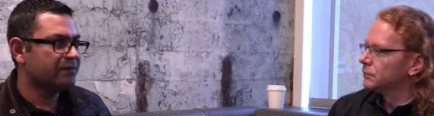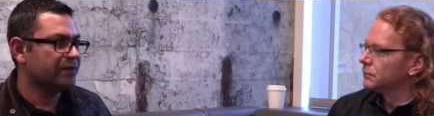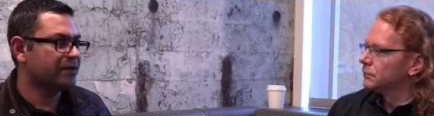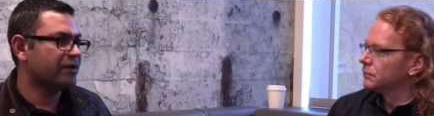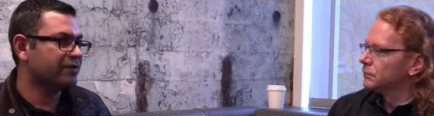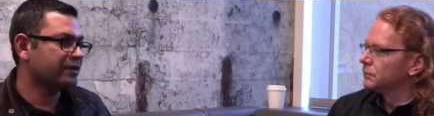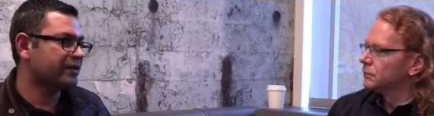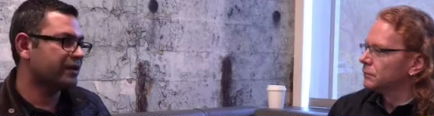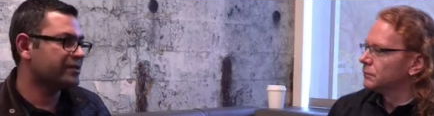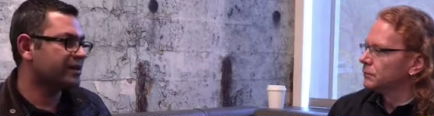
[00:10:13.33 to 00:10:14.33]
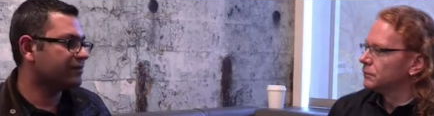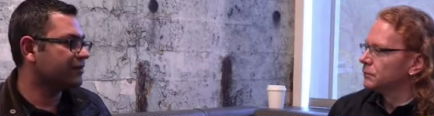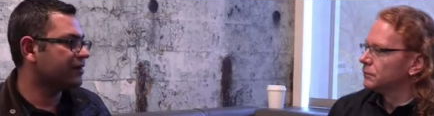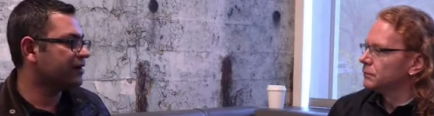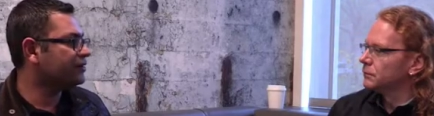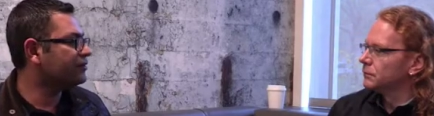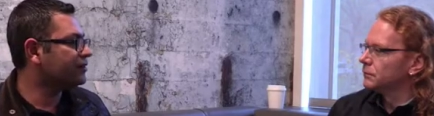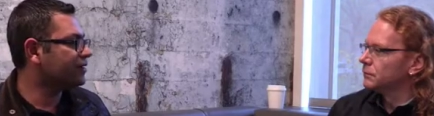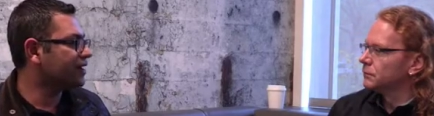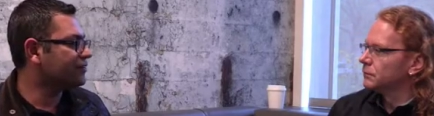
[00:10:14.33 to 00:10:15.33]
Speaker 1: but one of the things that we are
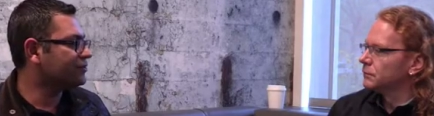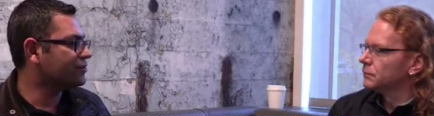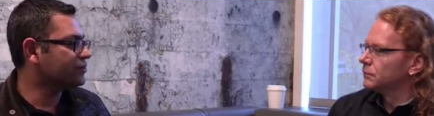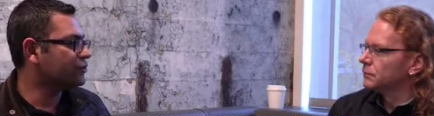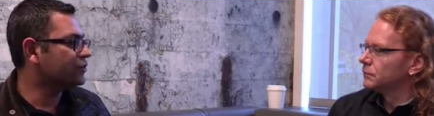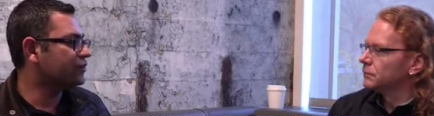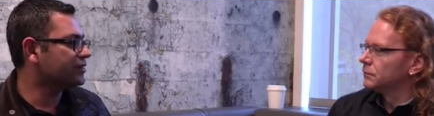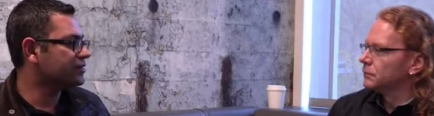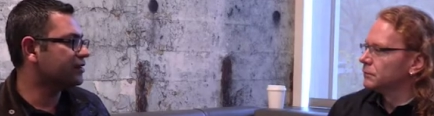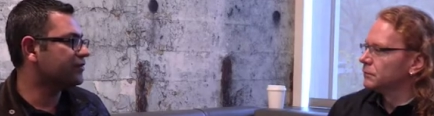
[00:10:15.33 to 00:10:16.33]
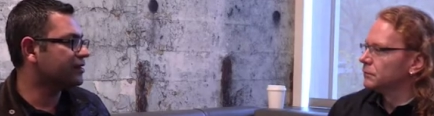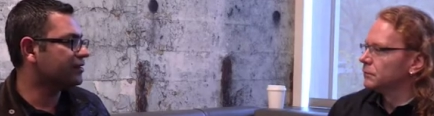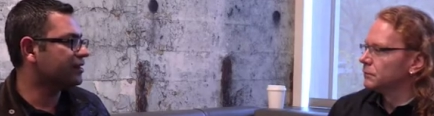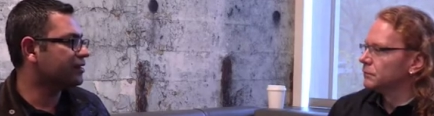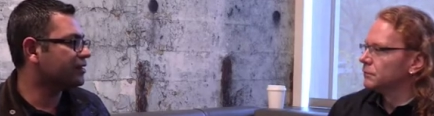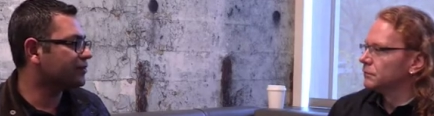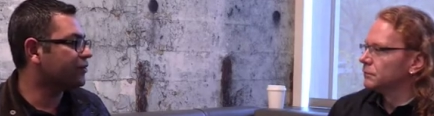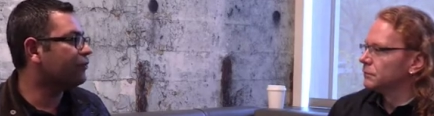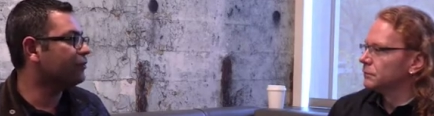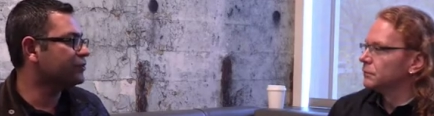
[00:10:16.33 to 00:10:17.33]
going to announce soon is that we are thinking
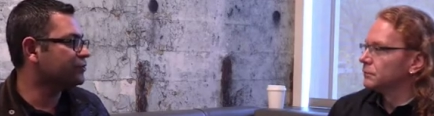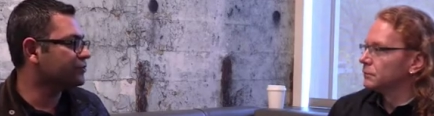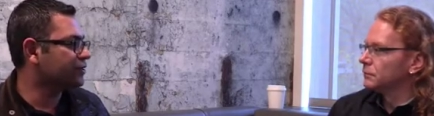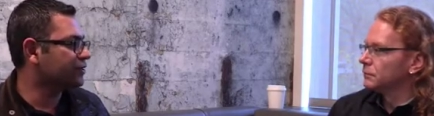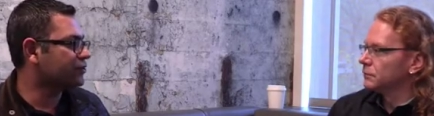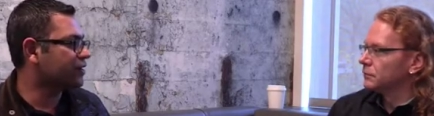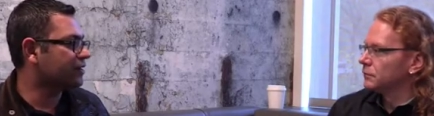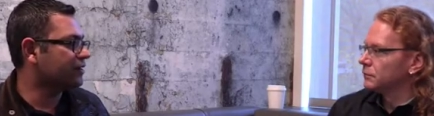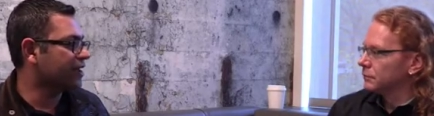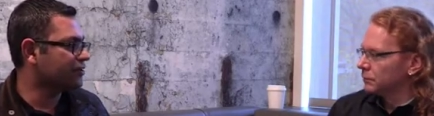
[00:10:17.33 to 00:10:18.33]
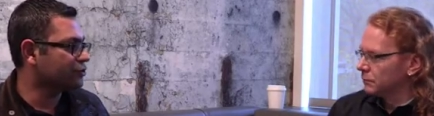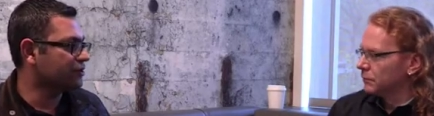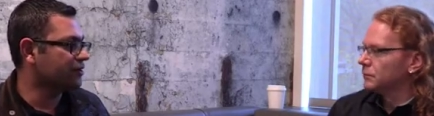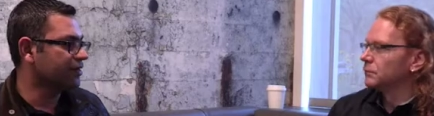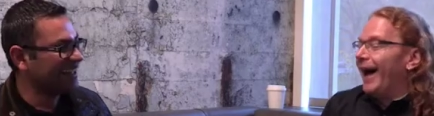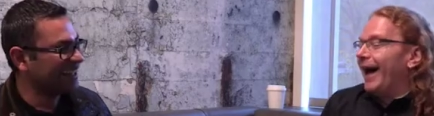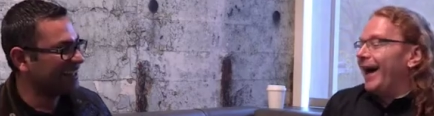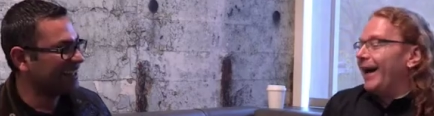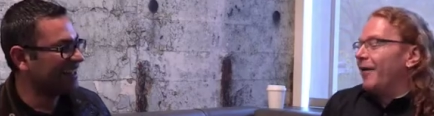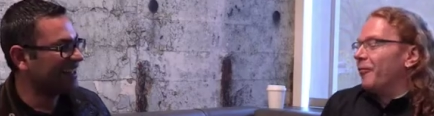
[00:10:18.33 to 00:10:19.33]
about open sourcing the chakra engine
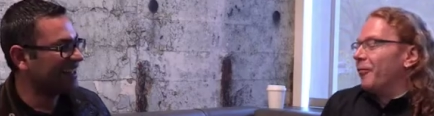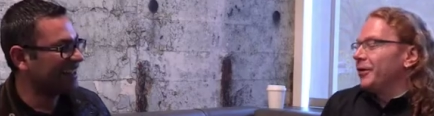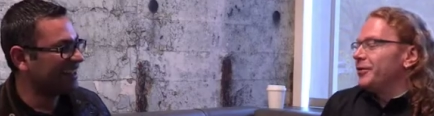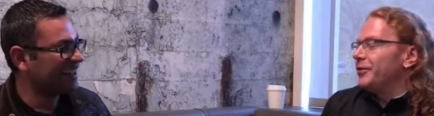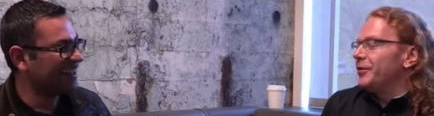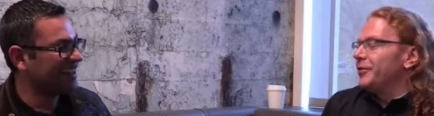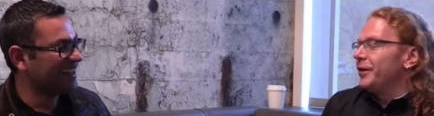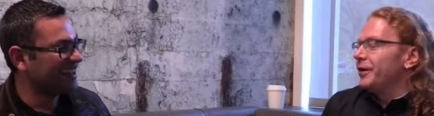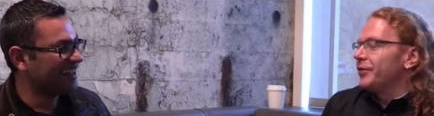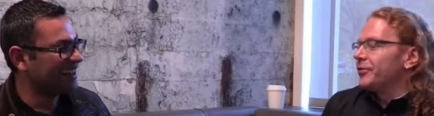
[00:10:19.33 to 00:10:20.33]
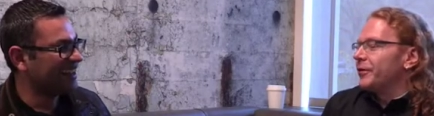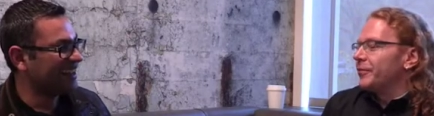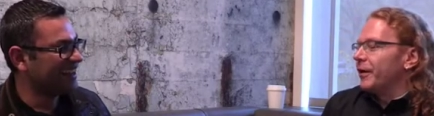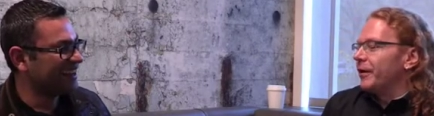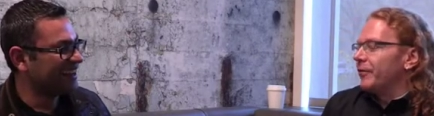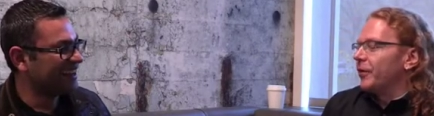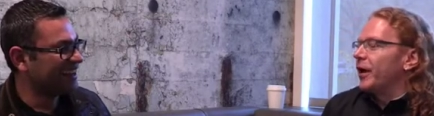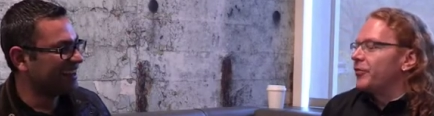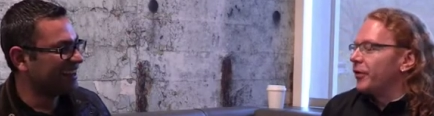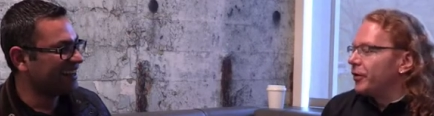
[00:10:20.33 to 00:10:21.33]
Speaker 2: uh, what do you think is the uh,
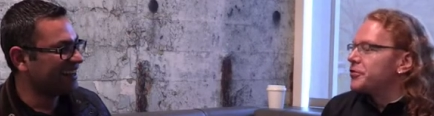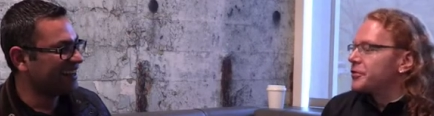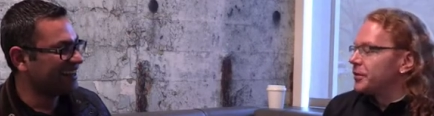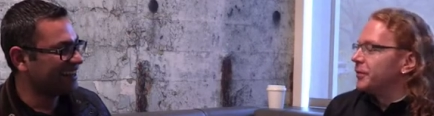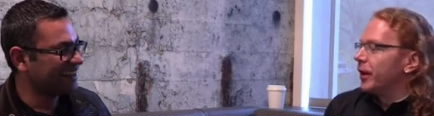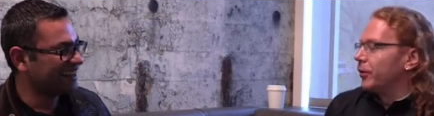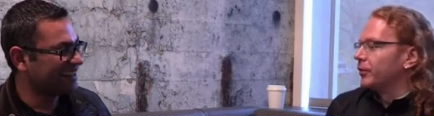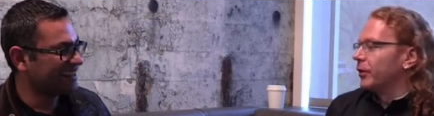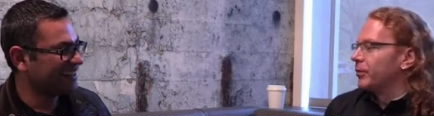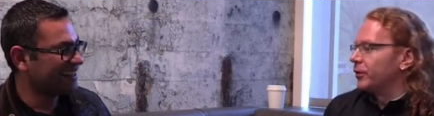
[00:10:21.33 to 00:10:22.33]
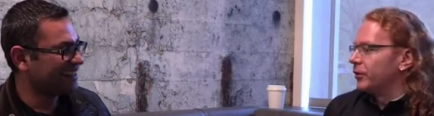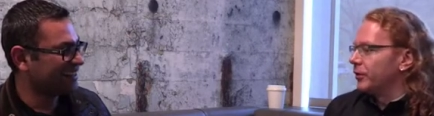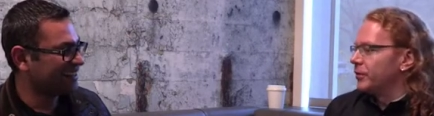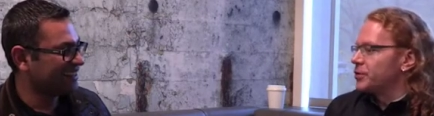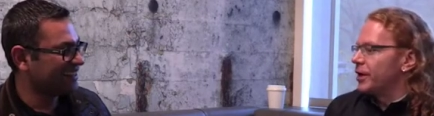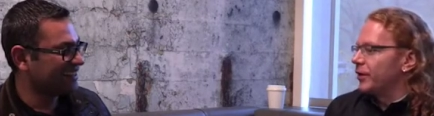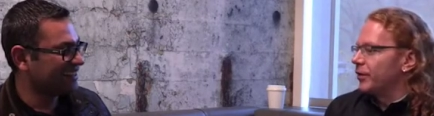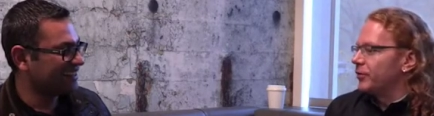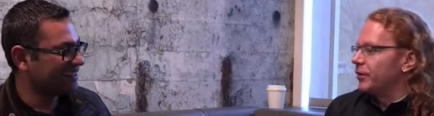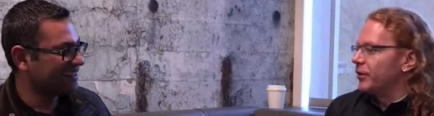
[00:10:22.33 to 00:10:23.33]
what i found interesting when i looked at what you did with
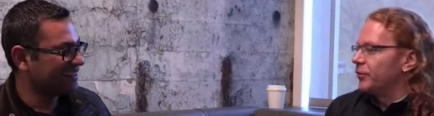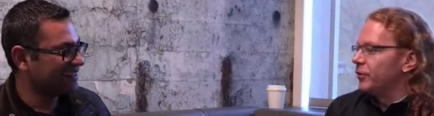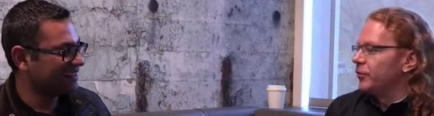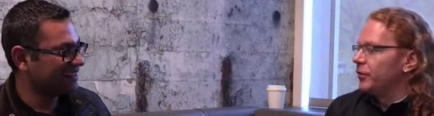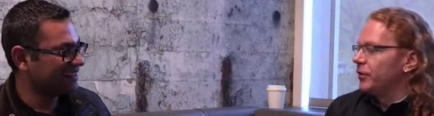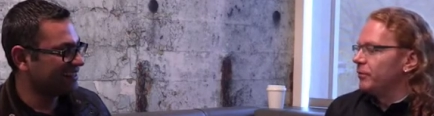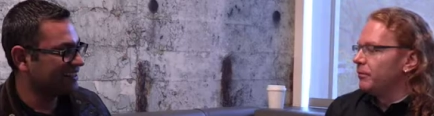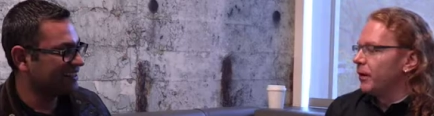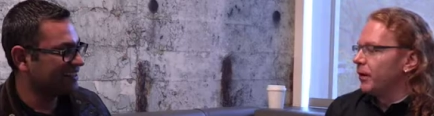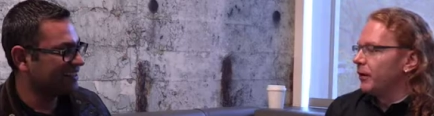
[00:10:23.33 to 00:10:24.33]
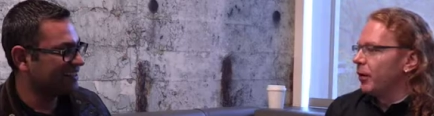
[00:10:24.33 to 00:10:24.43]
chakra is that a few of the uh, the